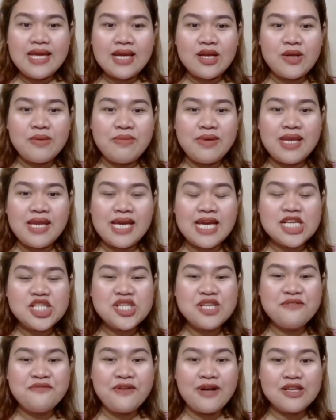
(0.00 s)

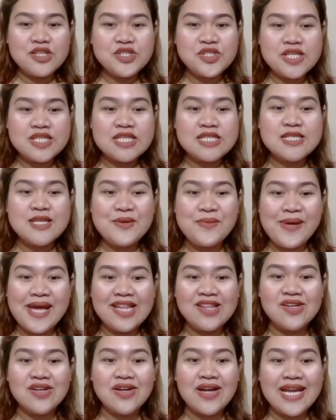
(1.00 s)
Communication functions as a way
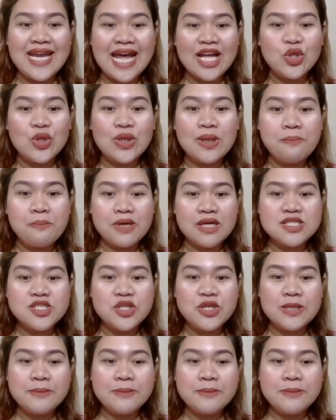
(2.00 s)
to connect to a person or